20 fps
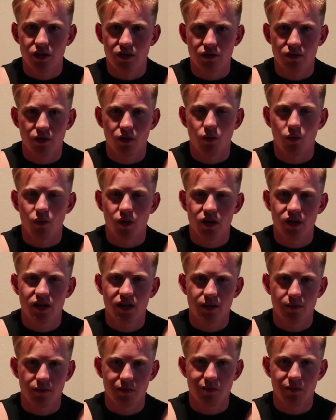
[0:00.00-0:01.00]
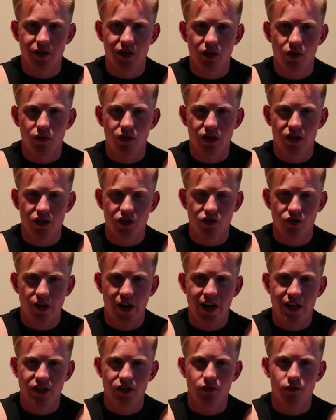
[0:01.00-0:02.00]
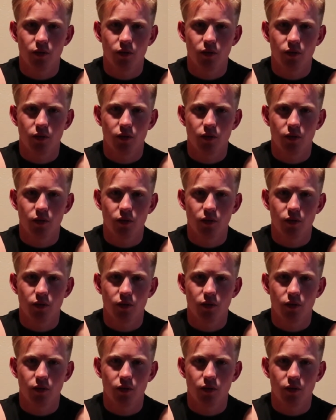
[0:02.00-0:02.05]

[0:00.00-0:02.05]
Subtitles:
You don't want them to be going in the trash.